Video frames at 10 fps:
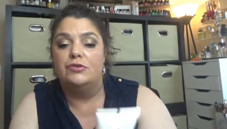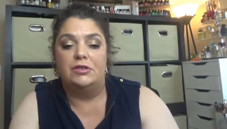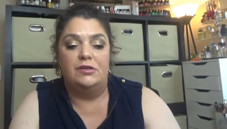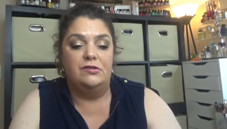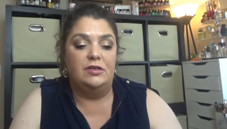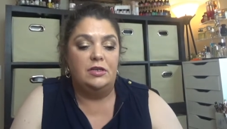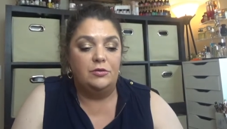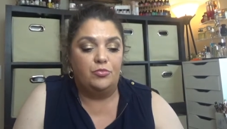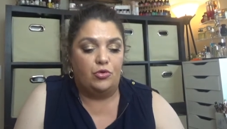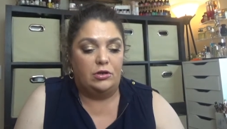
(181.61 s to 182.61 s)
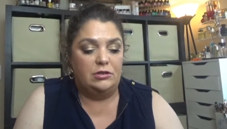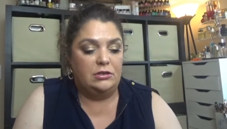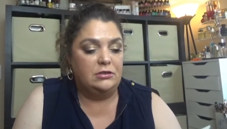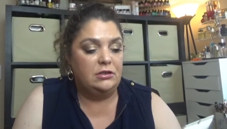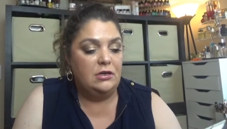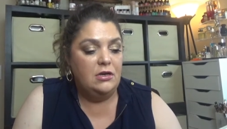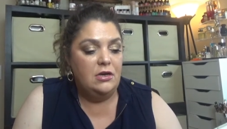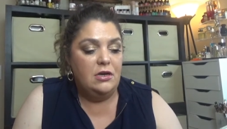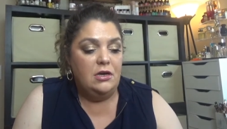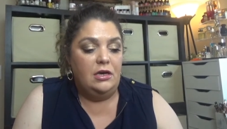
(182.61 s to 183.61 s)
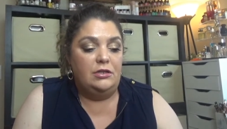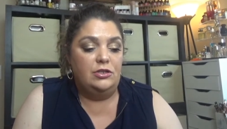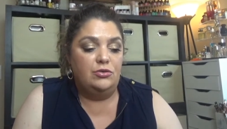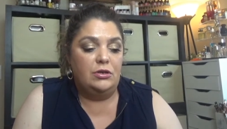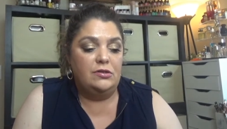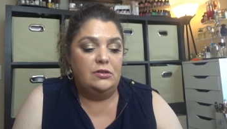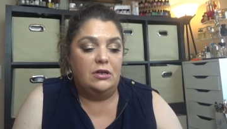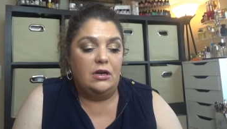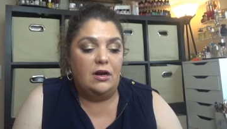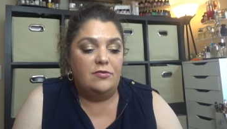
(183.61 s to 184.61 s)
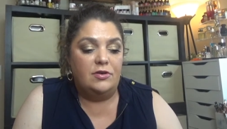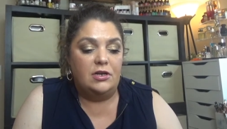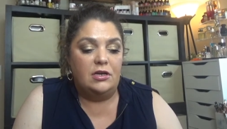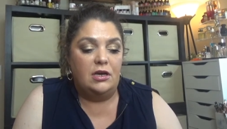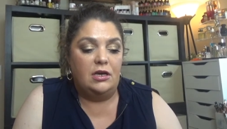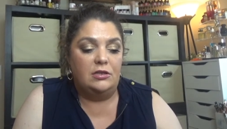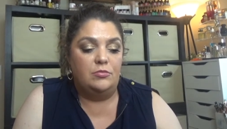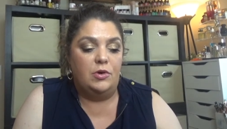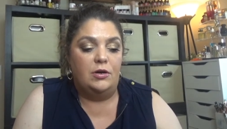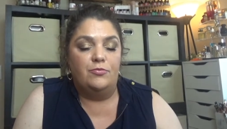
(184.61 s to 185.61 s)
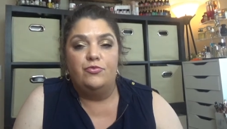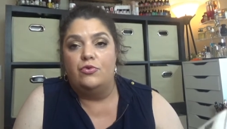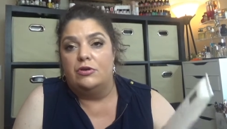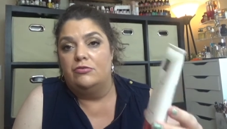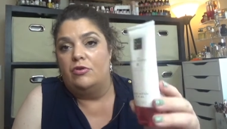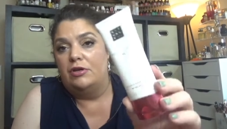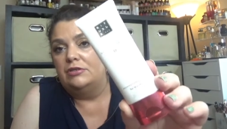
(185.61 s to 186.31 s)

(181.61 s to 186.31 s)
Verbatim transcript: size hand product, and this one is the Recovery Hand Balm for Dry